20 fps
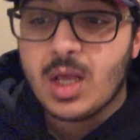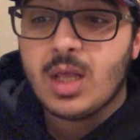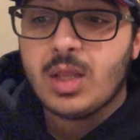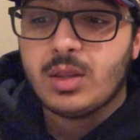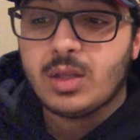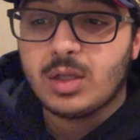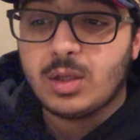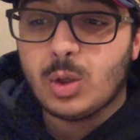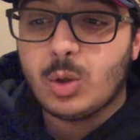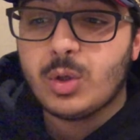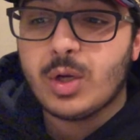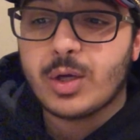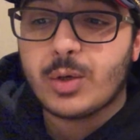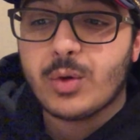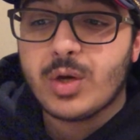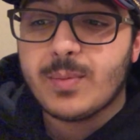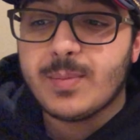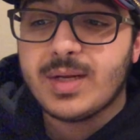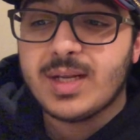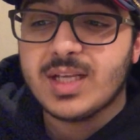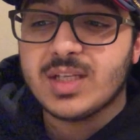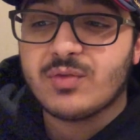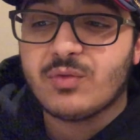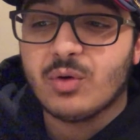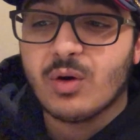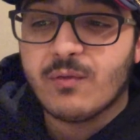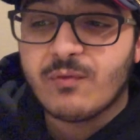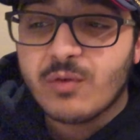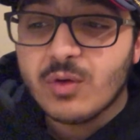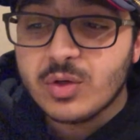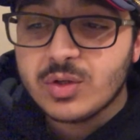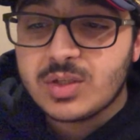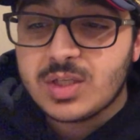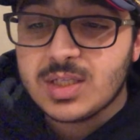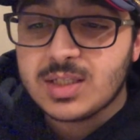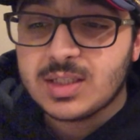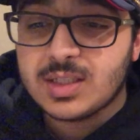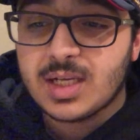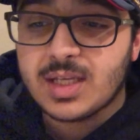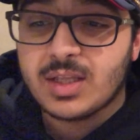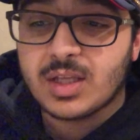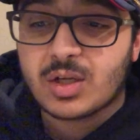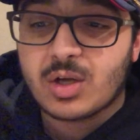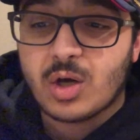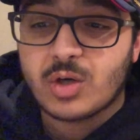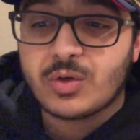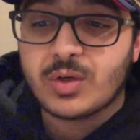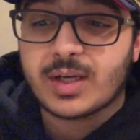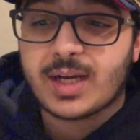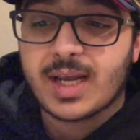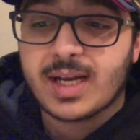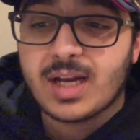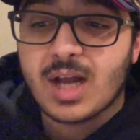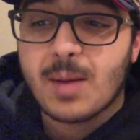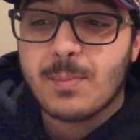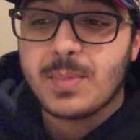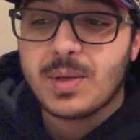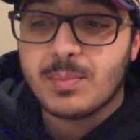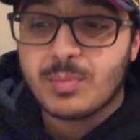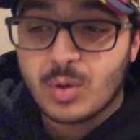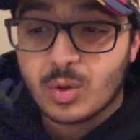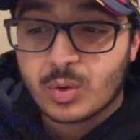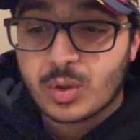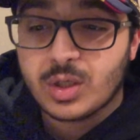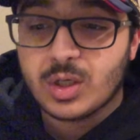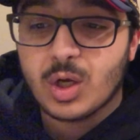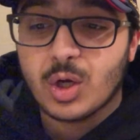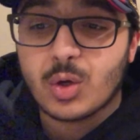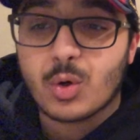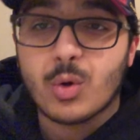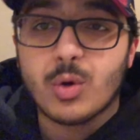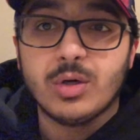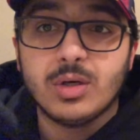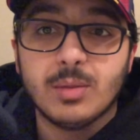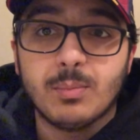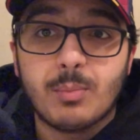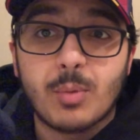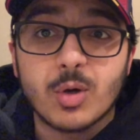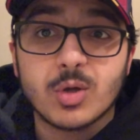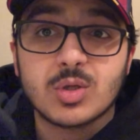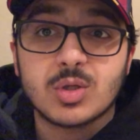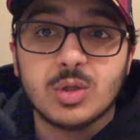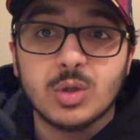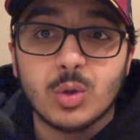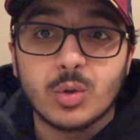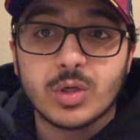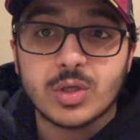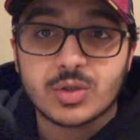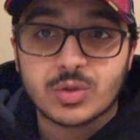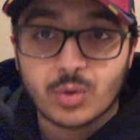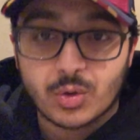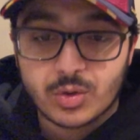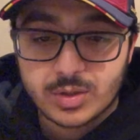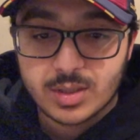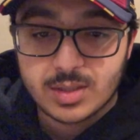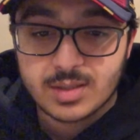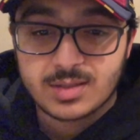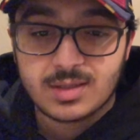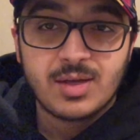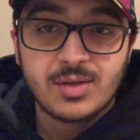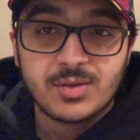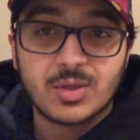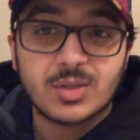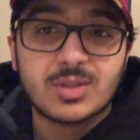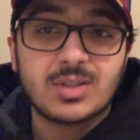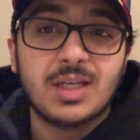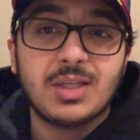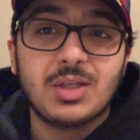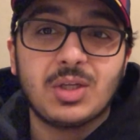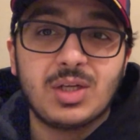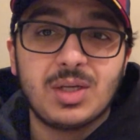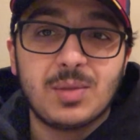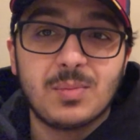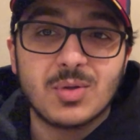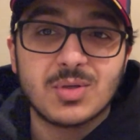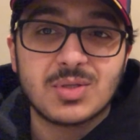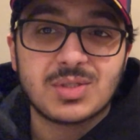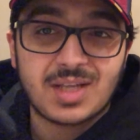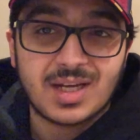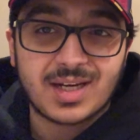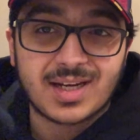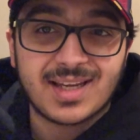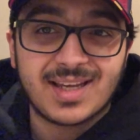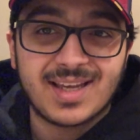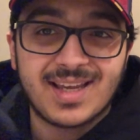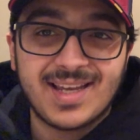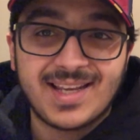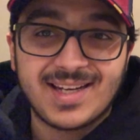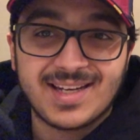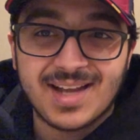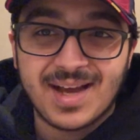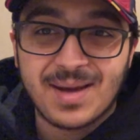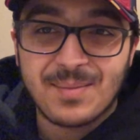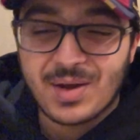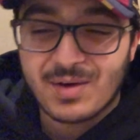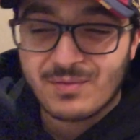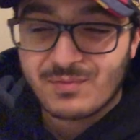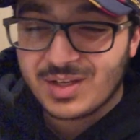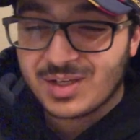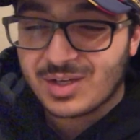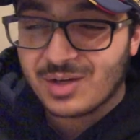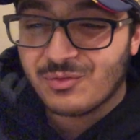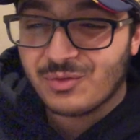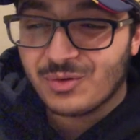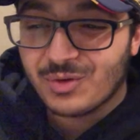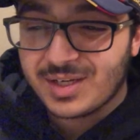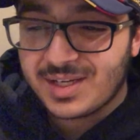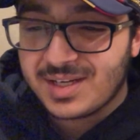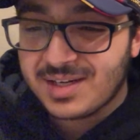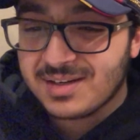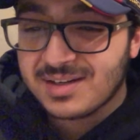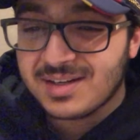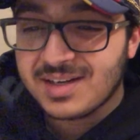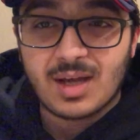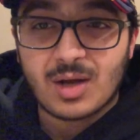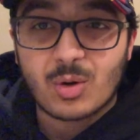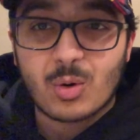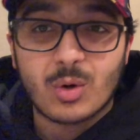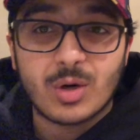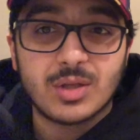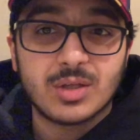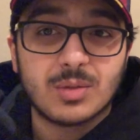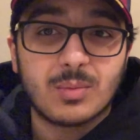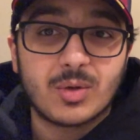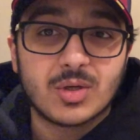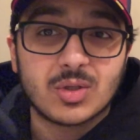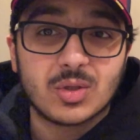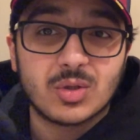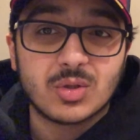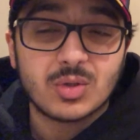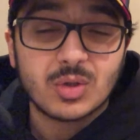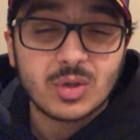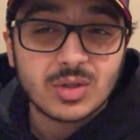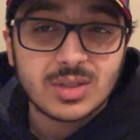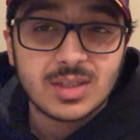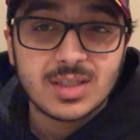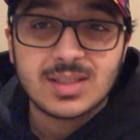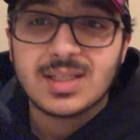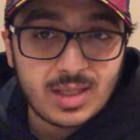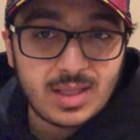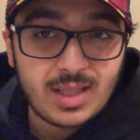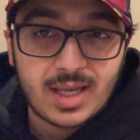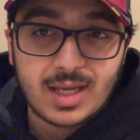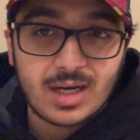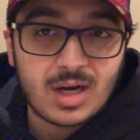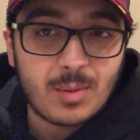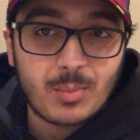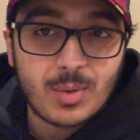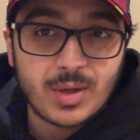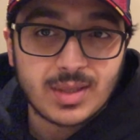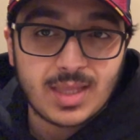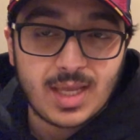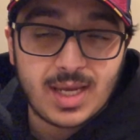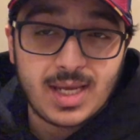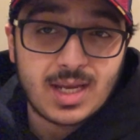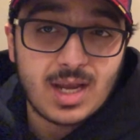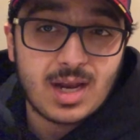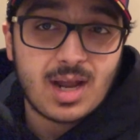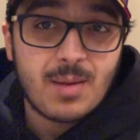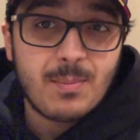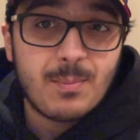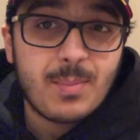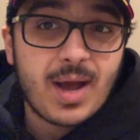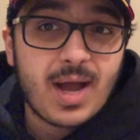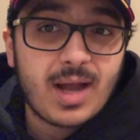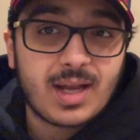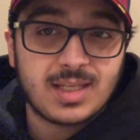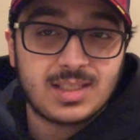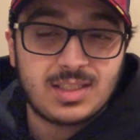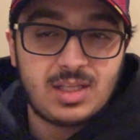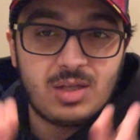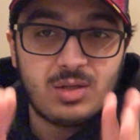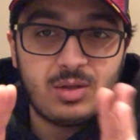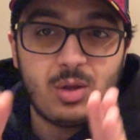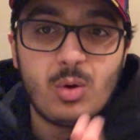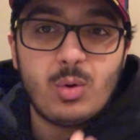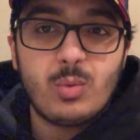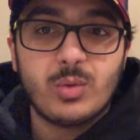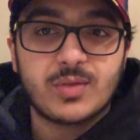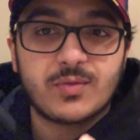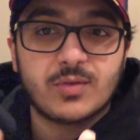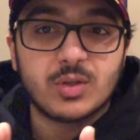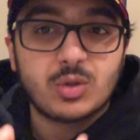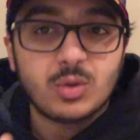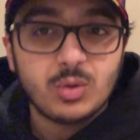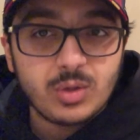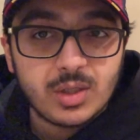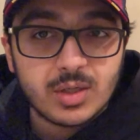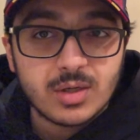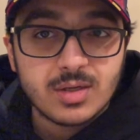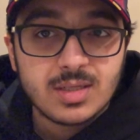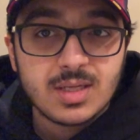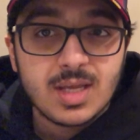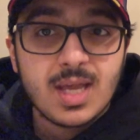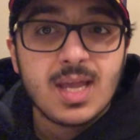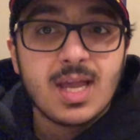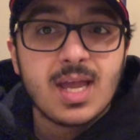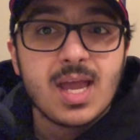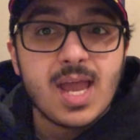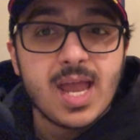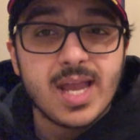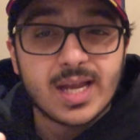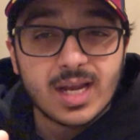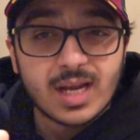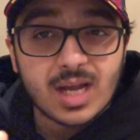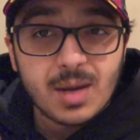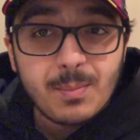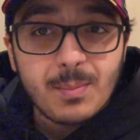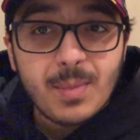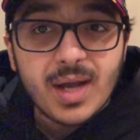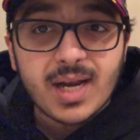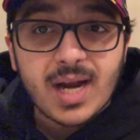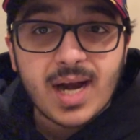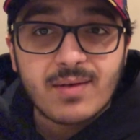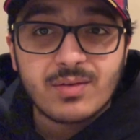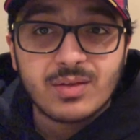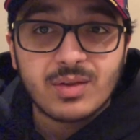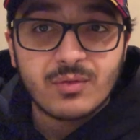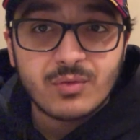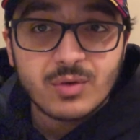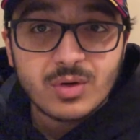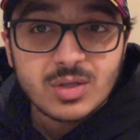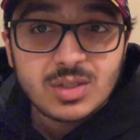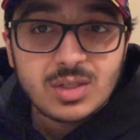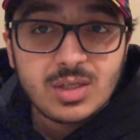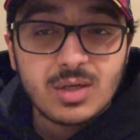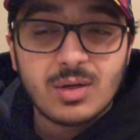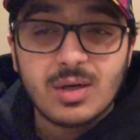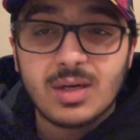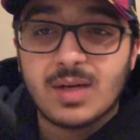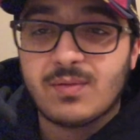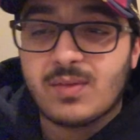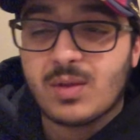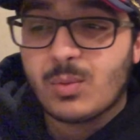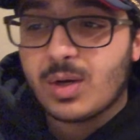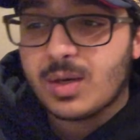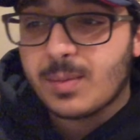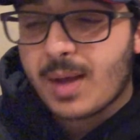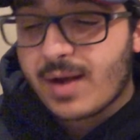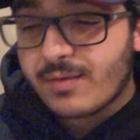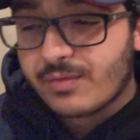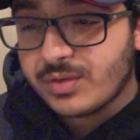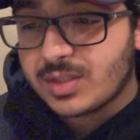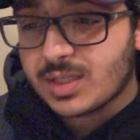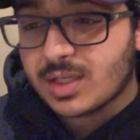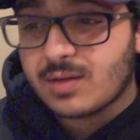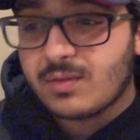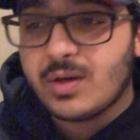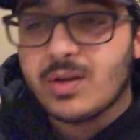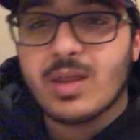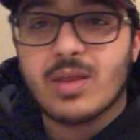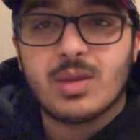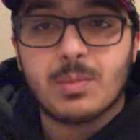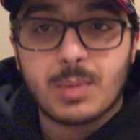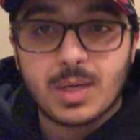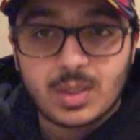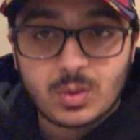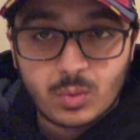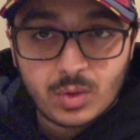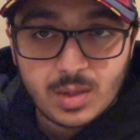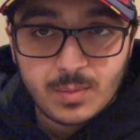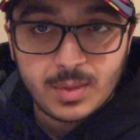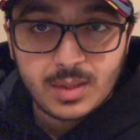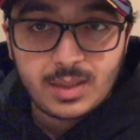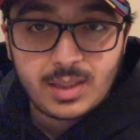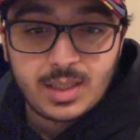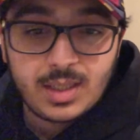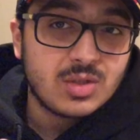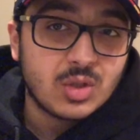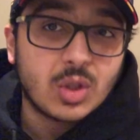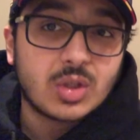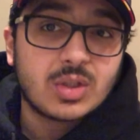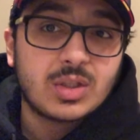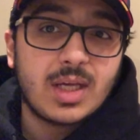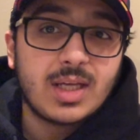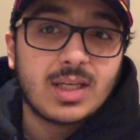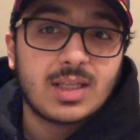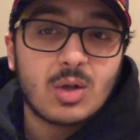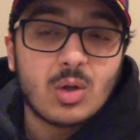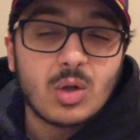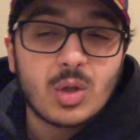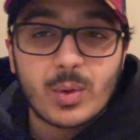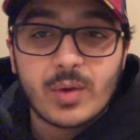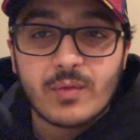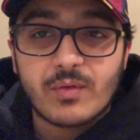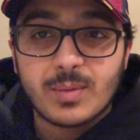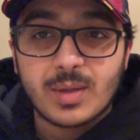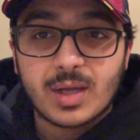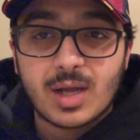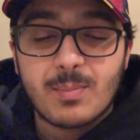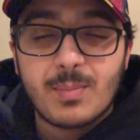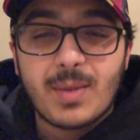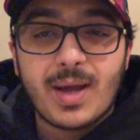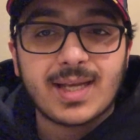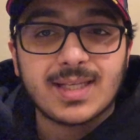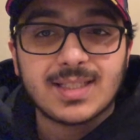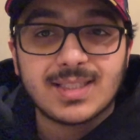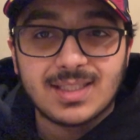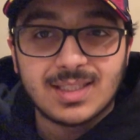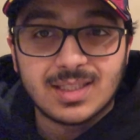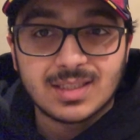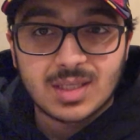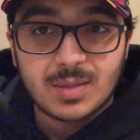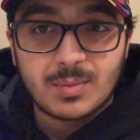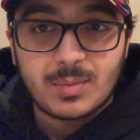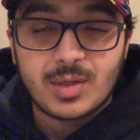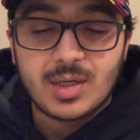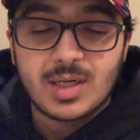The loan agreement is for a full season and the contract cannot be broken, according to Barcelona sources. So it looks like Todibo is stuck in Benfica for a year, according to the Barcelona sources. They cannot break that. He can come back because the loan was for 2 years. He can come back after the first year, and if they want him after the second year, they have to pay 20 million. Looks like the only way for him to come back is in the summer.